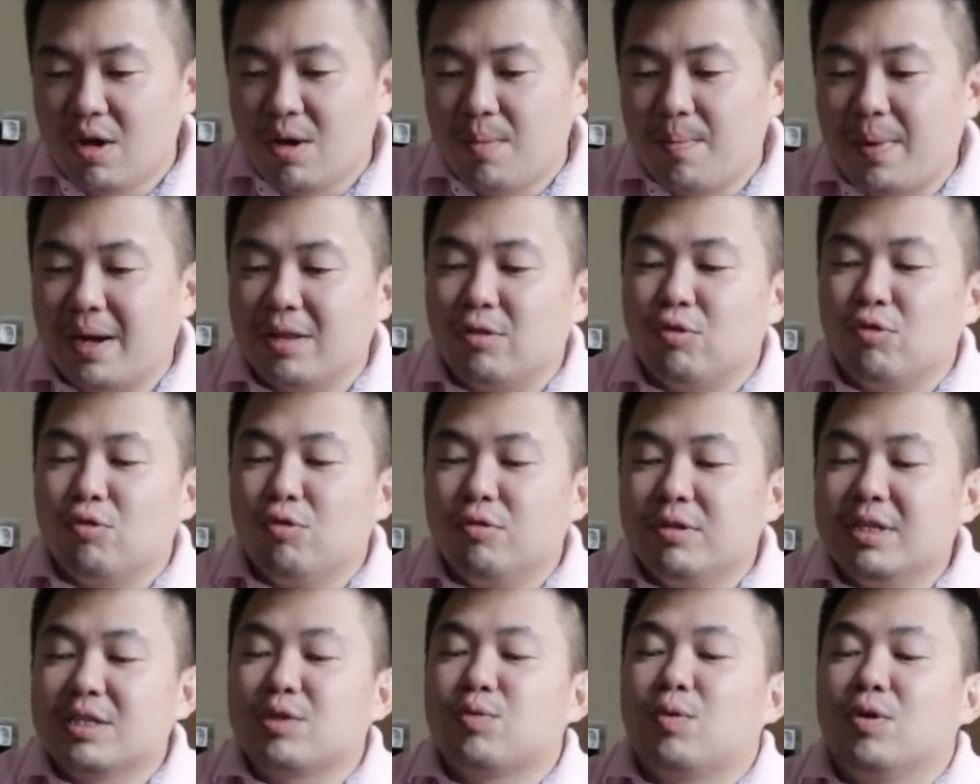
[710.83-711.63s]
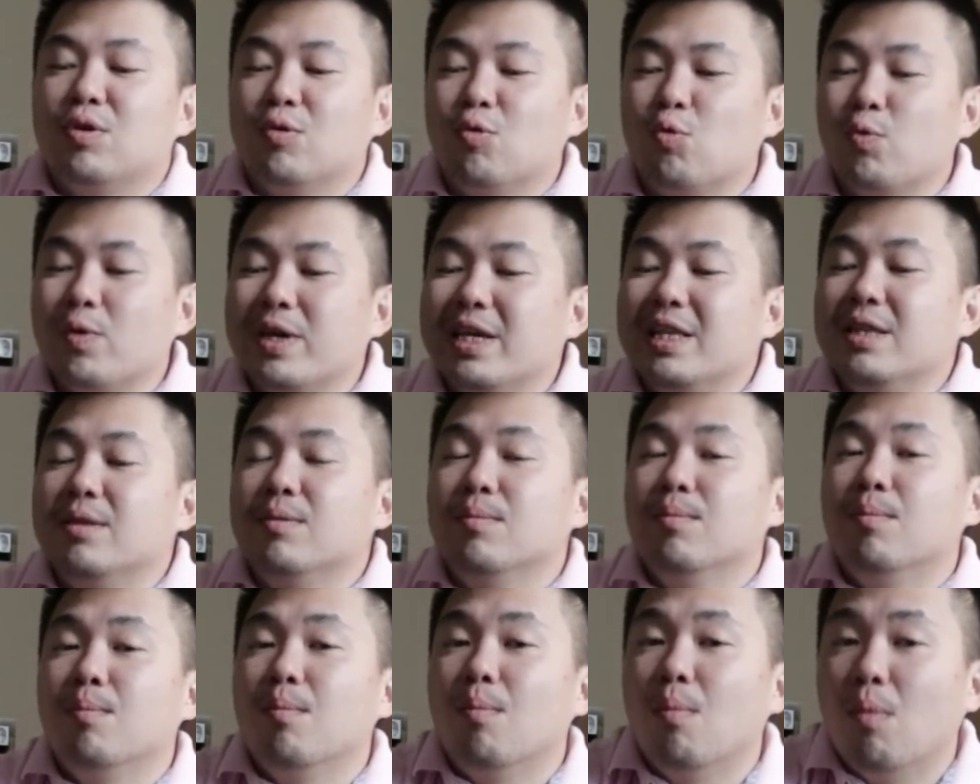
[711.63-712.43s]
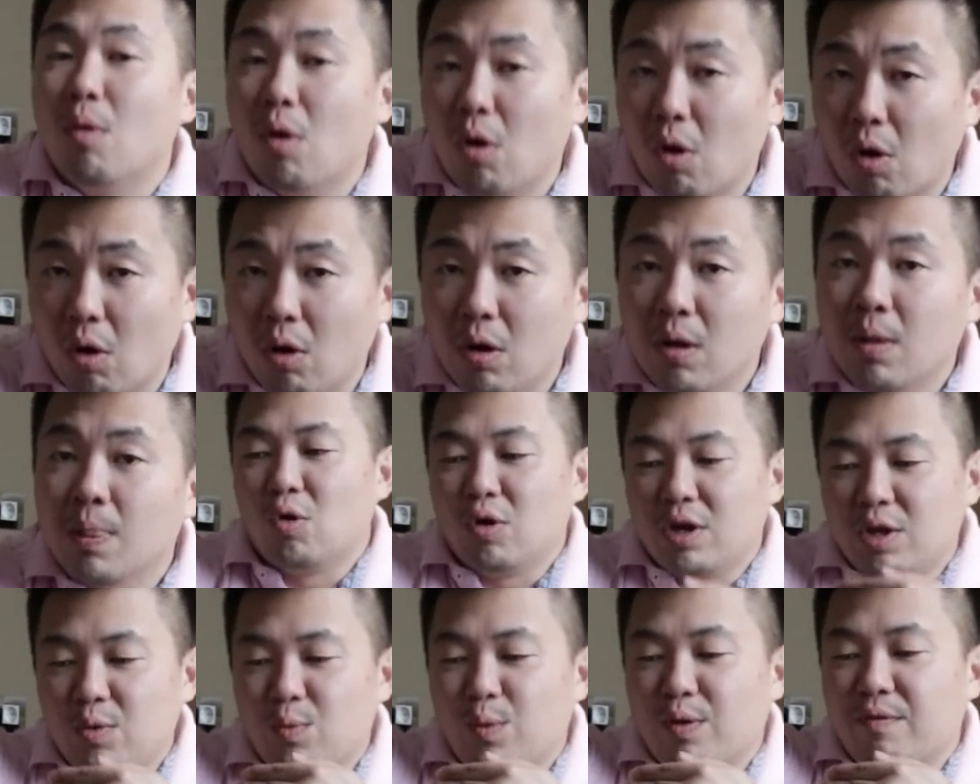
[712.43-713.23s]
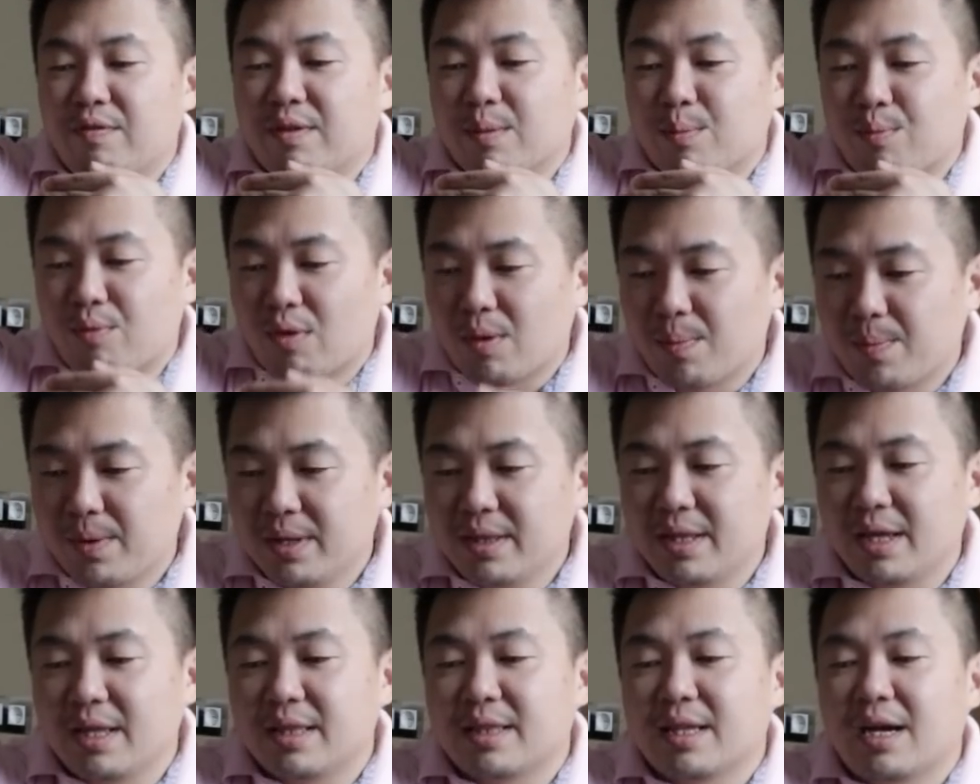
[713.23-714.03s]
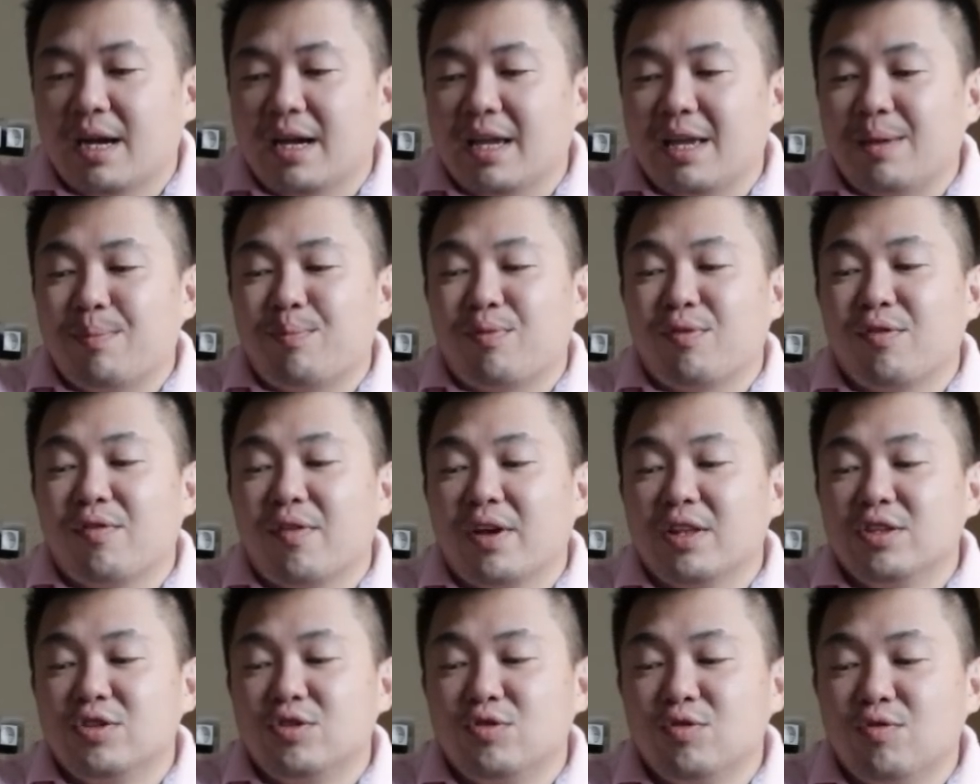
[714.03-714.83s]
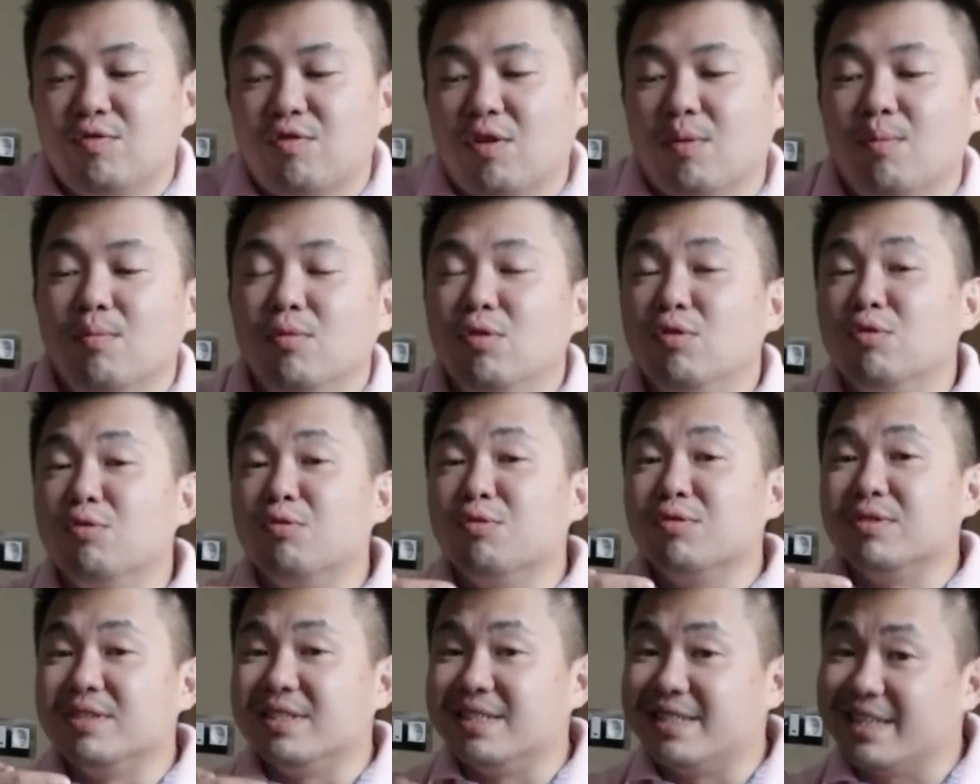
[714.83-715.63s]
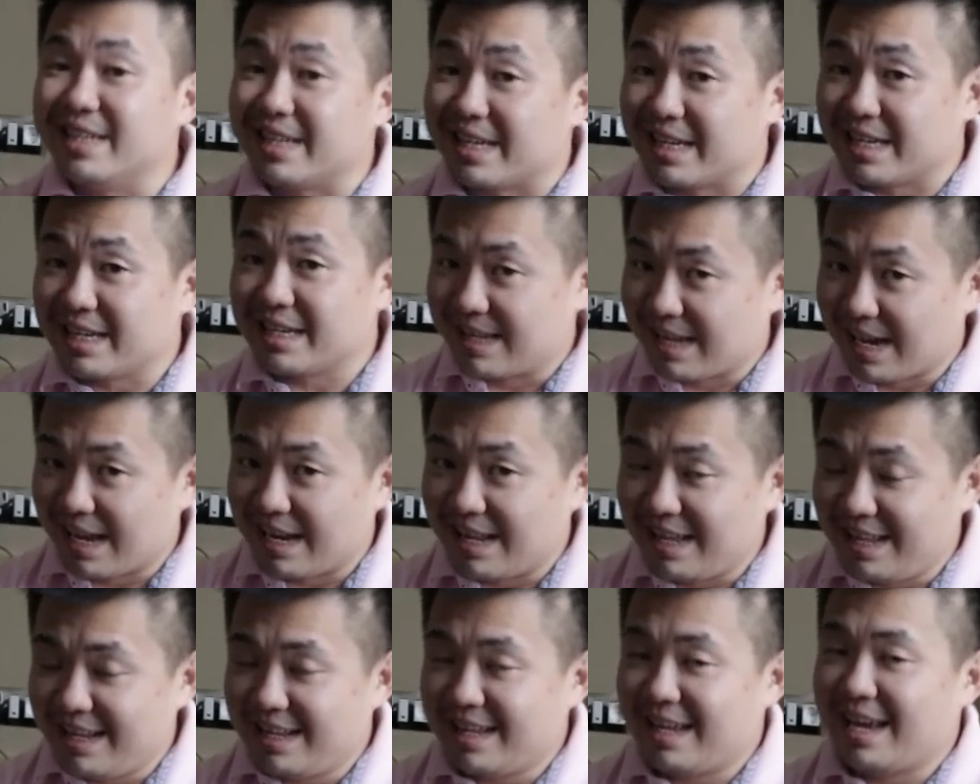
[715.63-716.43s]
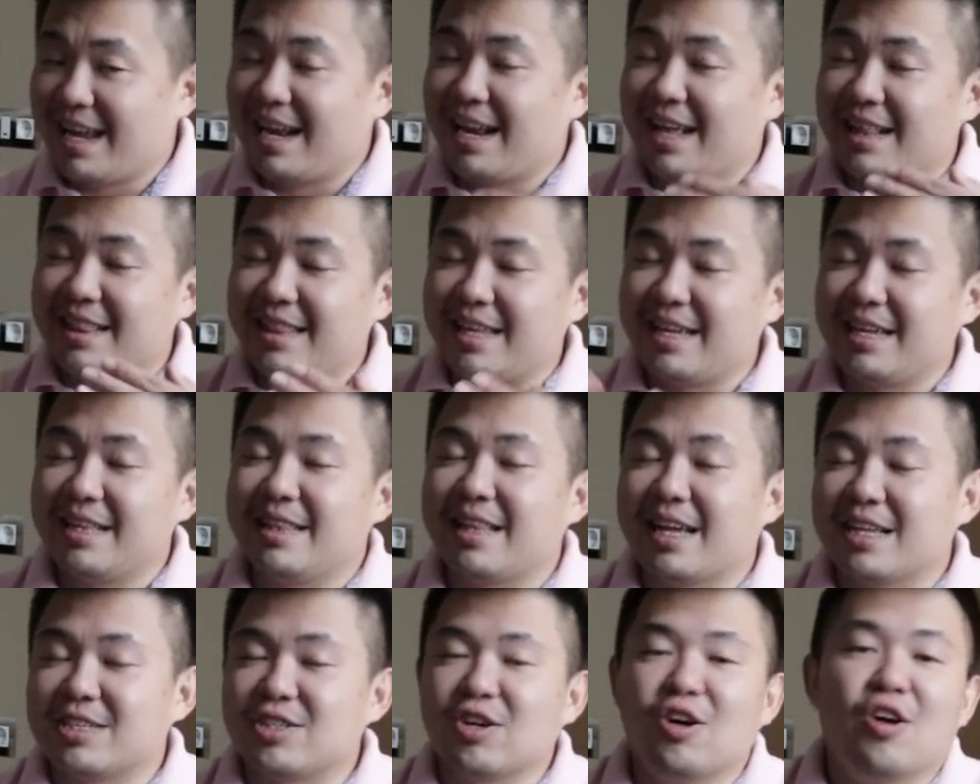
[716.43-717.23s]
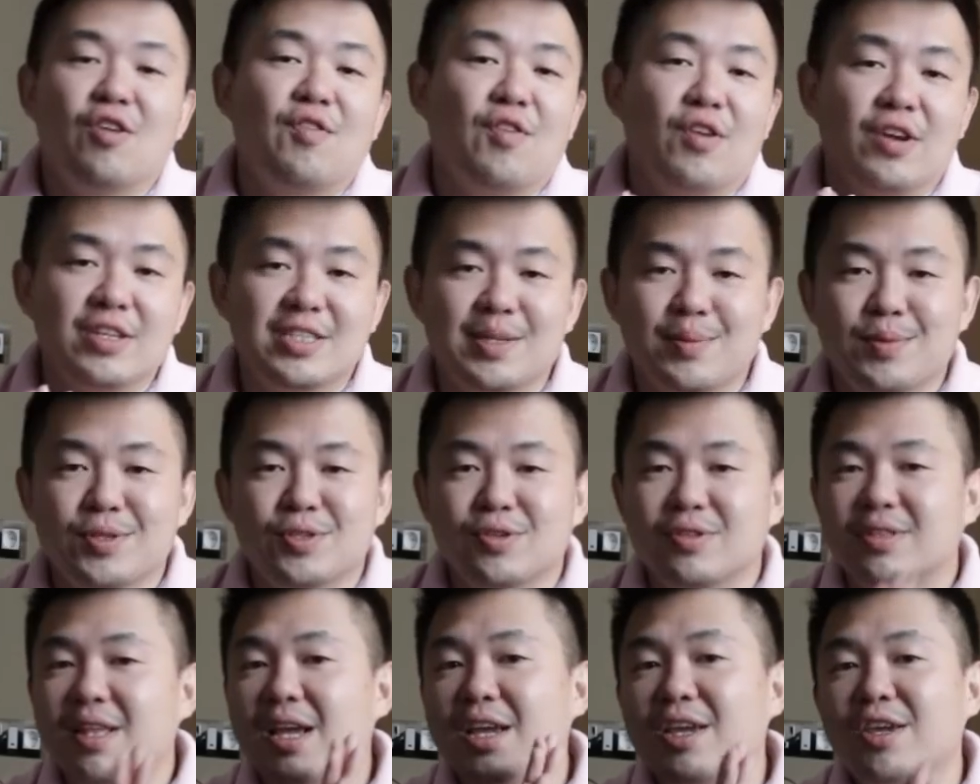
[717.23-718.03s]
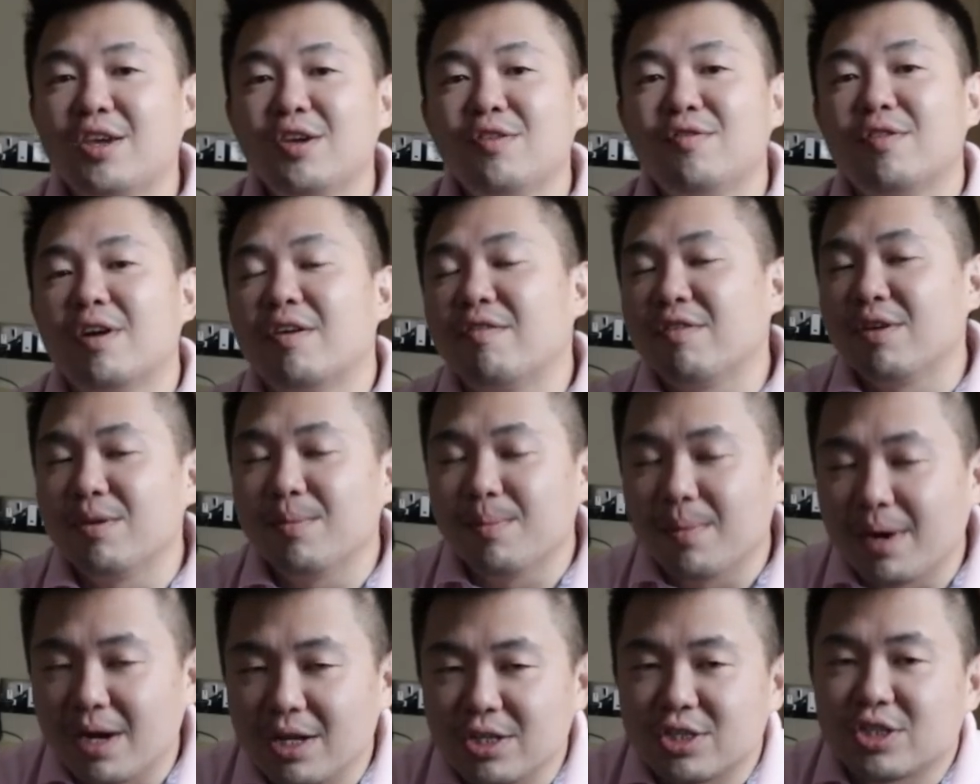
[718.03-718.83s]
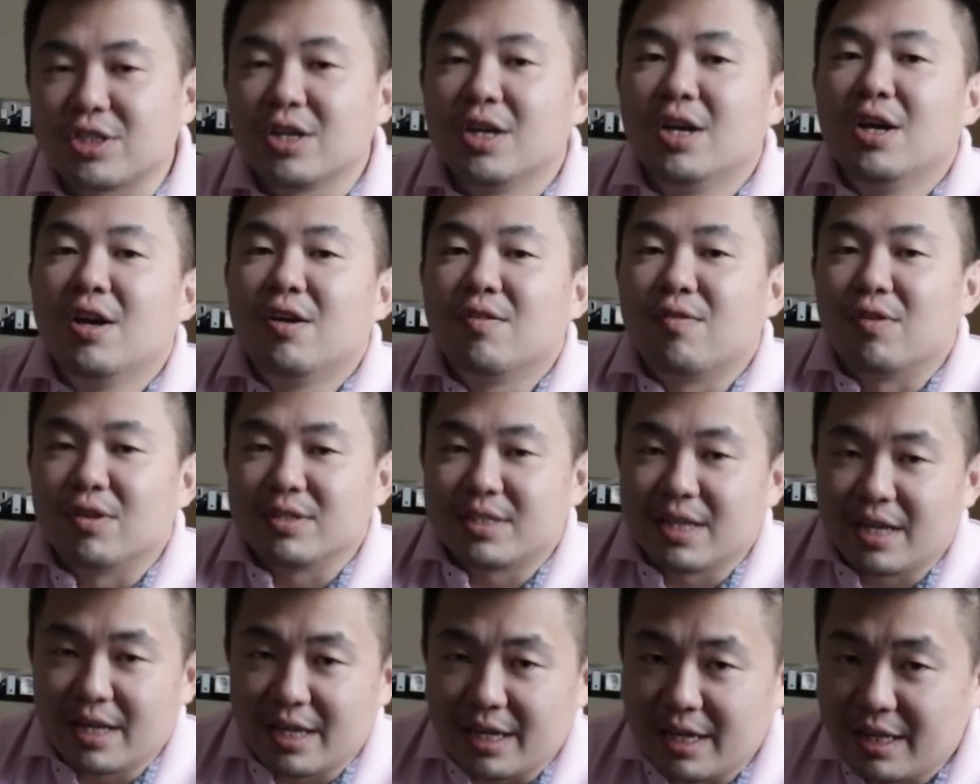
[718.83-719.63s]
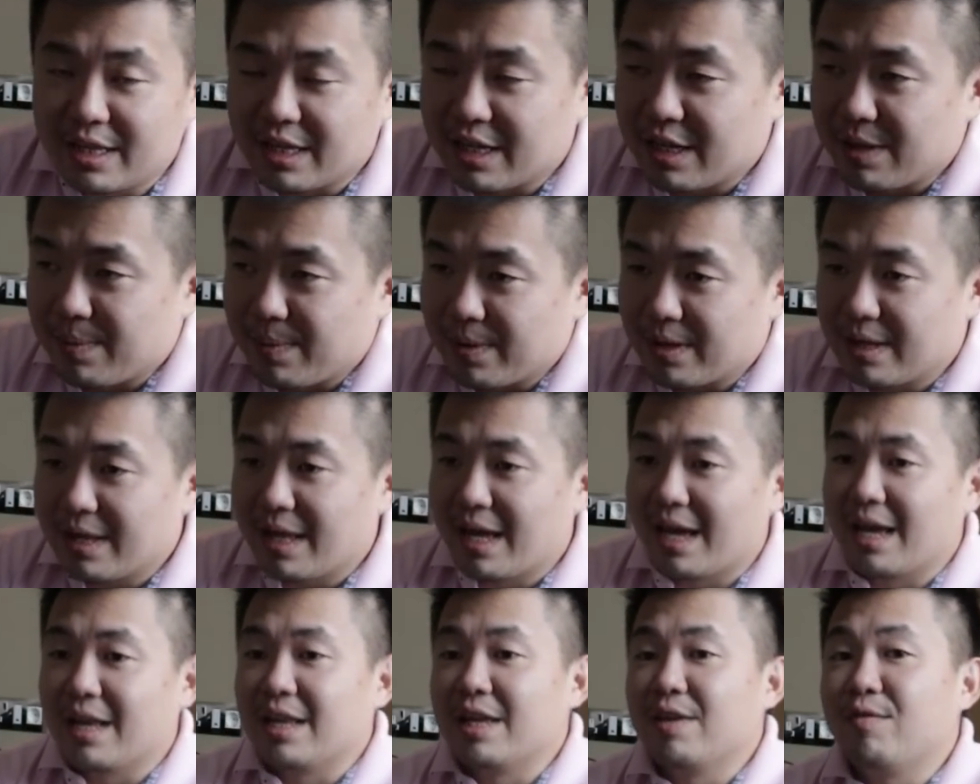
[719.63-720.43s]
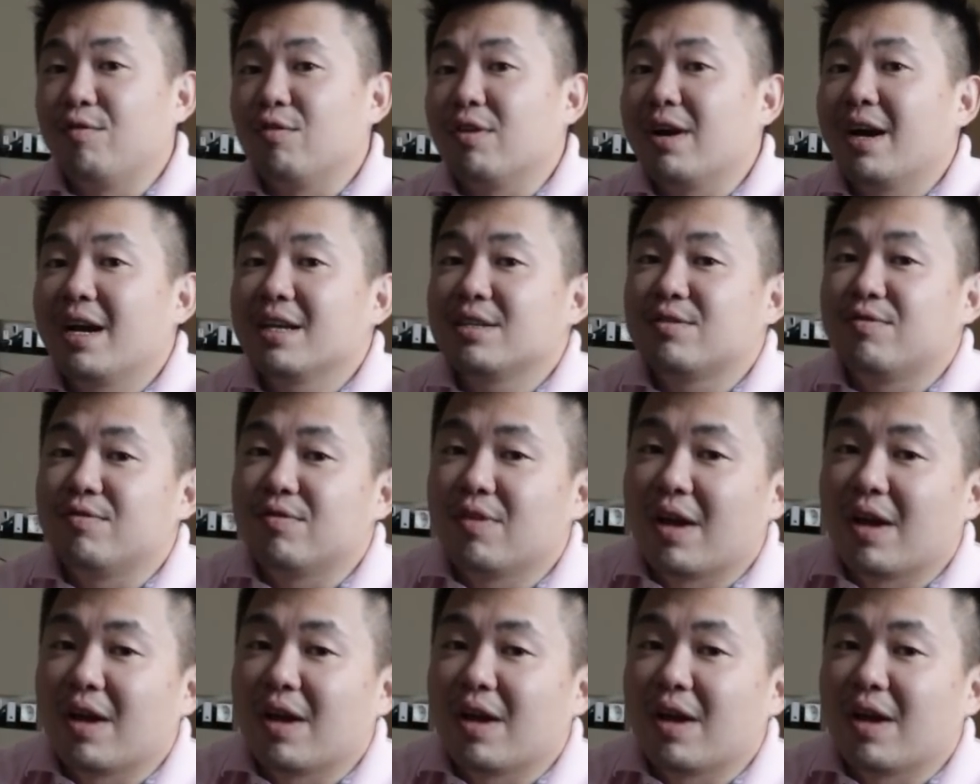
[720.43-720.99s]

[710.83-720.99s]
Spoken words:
But do you just want to win more? Only with the proper data, it prevents you from losing. Get it? And I think that's all for this episode. Thank you very much for sending in the email. And if you guys